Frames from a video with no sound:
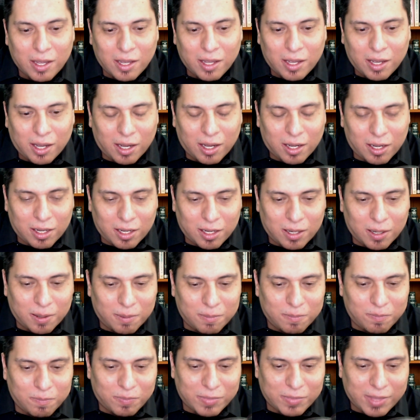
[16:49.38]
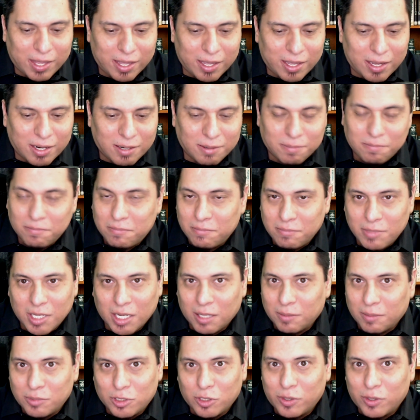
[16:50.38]
Um, and you
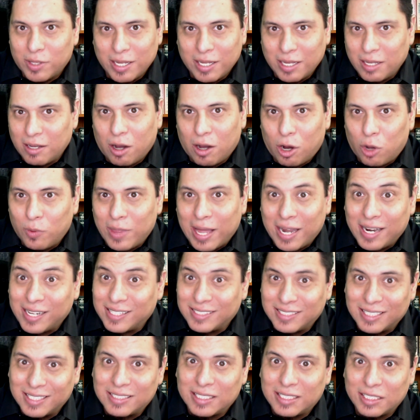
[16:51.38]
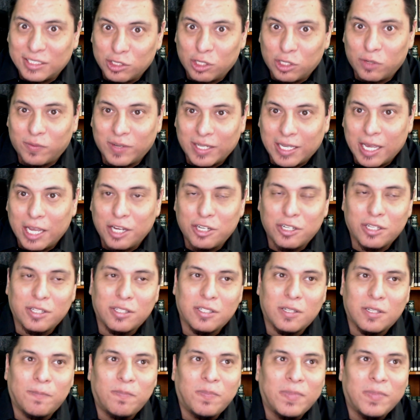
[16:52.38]
know, so they, all that exists as
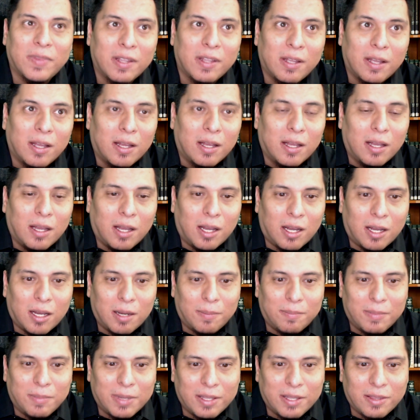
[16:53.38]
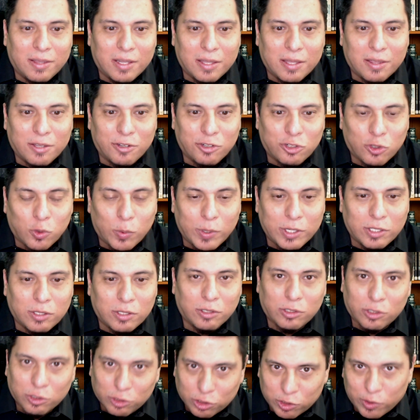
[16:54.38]
notifications um, in, in the story. So,
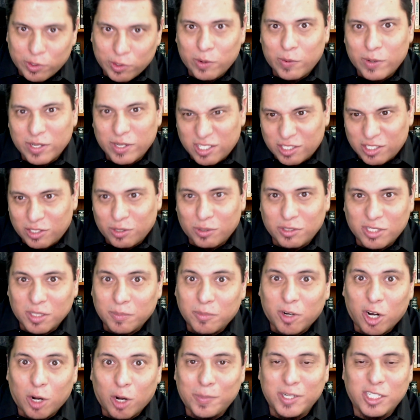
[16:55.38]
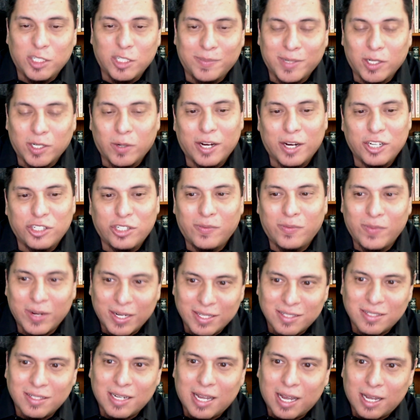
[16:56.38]
so, so there is still some RPG progression. I mean,
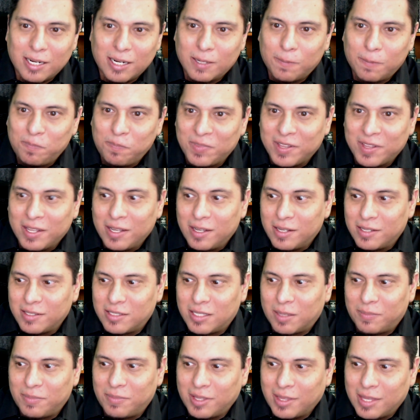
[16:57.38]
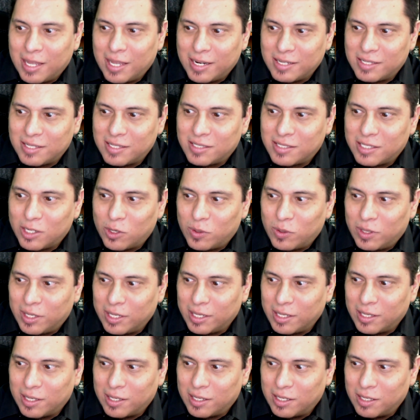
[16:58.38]
it's not something that
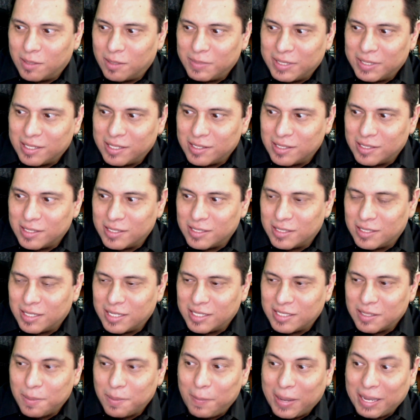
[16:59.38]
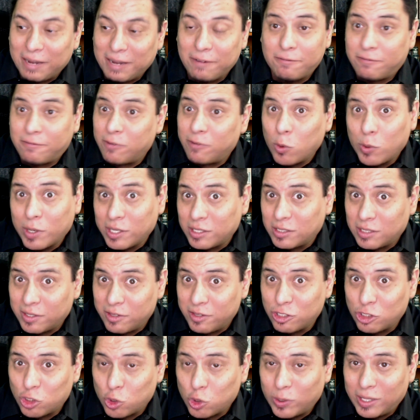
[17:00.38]
necessarily um, is is a main focus of
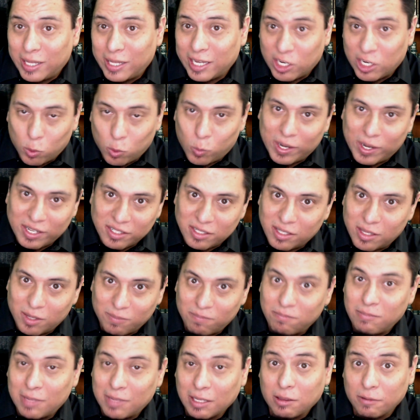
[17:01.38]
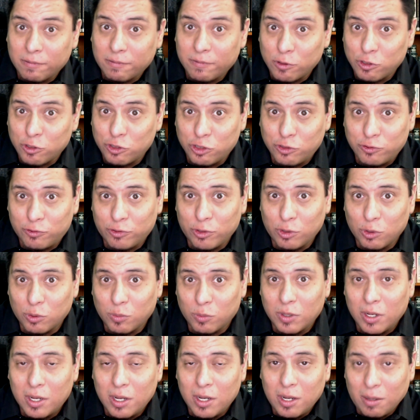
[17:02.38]
the story like it was in the like the first
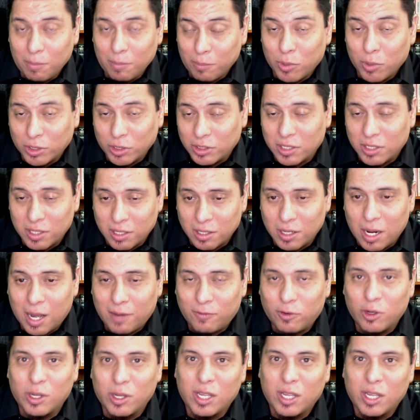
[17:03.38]
few books in the novel.